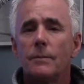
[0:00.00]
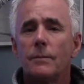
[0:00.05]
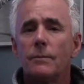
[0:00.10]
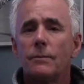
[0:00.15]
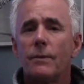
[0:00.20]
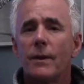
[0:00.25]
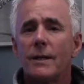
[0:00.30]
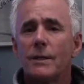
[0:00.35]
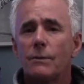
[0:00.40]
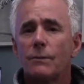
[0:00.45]

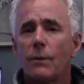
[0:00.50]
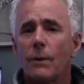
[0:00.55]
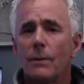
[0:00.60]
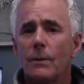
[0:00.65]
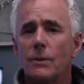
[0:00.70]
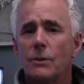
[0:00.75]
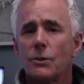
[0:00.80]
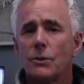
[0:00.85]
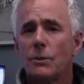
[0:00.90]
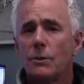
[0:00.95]
Fast
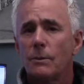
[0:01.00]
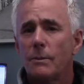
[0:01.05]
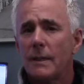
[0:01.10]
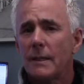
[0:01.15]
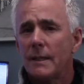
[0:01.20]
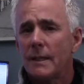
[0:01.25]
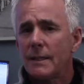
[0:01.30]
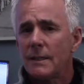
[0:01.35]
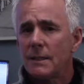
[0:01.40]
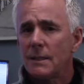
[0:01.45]
forward to about
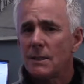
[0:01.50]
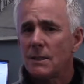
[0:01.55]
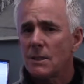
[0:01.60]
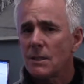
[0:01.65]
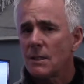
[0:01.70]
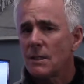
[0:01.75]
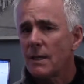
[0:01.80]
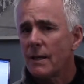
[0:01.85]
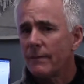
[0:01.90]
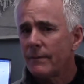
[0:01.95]

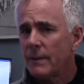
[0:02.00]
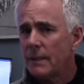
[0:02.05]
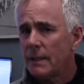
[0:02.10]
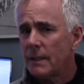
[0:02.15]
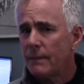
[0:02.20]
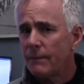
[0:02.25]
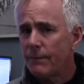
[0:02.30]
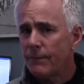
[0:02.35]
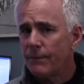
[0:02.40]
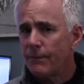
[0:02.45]

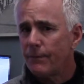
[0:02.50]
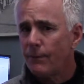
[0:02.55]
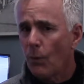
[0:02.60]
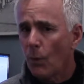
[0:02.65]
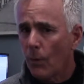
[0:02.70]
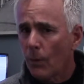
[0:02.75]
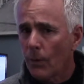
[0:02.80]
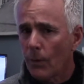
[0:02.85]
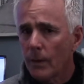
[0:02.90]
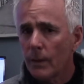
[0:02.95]

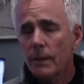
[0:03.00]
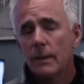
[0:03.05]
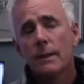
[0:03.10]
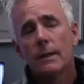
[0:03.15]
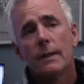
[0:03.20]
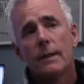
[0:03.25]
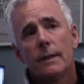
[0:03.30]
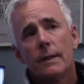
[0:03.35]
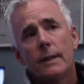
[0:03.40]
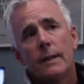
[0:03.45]
1974,
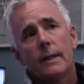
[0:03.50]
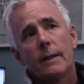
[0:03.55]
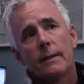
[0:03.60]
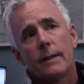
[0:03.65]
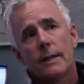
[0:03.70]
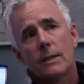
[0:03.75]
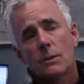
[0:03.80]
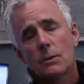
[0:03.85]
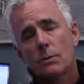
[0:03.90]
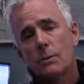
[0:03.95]

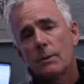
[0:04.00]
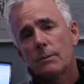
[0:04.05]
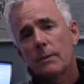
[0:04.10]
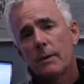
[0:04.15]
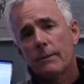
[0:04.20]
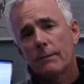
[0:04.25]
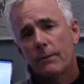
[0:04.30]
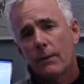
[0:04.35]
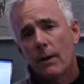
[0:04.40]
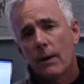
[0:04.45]
that's when
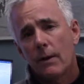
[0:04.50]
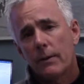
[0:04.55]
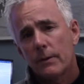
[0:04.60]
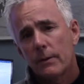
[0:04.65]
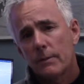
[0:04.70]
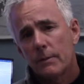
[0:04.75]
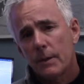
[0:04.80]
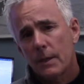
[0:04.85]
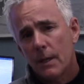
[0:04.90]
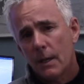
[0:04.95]
my father
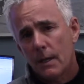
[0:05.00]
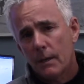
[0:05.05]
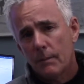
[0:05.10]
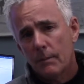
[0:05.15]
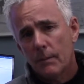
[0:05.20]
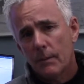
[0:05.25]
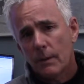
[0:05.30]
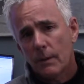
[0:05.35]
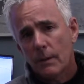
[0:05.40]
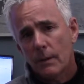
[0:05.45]

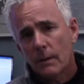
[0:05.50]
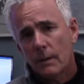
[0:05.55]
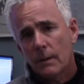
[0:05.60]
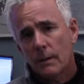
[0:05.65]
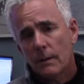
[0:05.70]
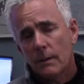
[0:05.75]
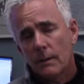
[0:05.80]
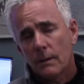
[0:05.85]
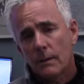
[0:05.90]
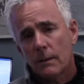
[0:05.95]
became
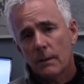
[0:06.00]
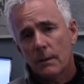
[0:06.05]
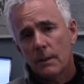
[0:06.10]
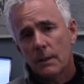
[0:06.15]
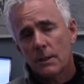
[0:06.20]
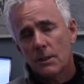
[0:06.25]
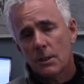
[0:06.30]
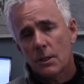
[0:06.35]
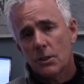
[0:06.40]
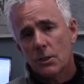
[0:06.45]
an
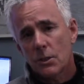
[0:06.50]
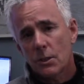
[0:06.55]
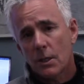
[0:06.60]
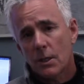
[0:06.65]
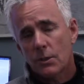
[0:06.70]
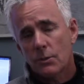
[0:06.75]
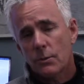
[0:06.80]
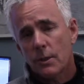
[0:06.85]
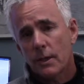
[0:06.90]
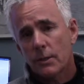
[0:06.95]
insulation
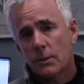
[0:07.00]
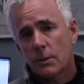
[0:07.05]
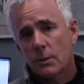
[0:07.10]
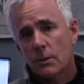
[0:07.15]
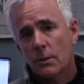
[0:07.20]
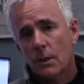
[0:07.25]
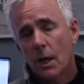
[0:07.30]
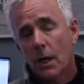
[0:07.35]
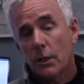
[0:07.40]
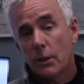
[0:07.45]

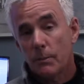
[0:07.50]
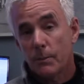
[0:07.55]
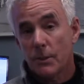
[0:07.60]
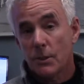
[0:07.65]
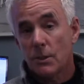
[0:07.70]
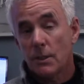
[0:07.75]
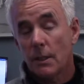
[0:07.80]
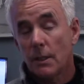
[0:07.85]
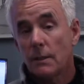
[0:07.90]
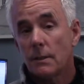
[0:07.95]
contractor
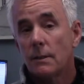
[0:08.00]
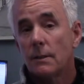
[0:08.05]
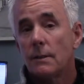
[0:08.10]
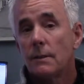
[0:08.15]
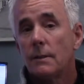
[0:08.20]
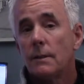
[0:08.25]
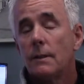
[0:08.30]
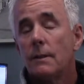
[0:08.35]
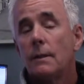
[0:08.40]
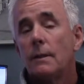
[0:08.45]
100%.
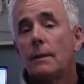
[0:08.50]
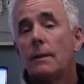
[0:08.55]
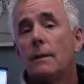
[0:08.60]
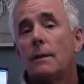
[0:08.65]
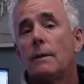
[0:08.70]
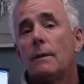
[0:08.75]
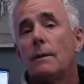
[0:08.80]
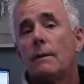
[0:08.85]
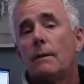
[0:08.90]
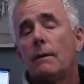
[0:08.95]

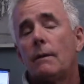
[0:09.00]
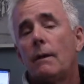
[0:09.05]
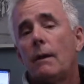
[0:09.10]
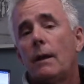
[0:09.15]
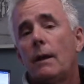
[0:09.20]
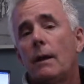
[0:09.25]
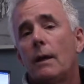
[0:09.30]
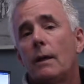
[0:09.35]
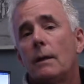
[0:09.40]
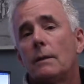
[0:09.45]

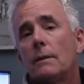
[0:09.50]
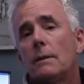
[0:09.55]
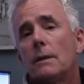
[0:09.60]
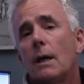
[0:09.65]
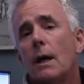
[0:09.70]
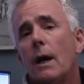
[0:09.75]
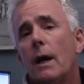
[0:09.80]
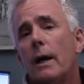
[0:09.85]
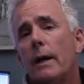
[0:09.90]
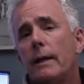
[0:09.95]
And
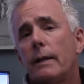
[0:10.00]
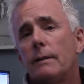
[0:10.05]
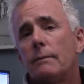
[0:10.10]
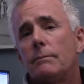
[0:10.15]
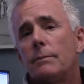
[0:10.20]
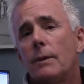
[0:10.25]
I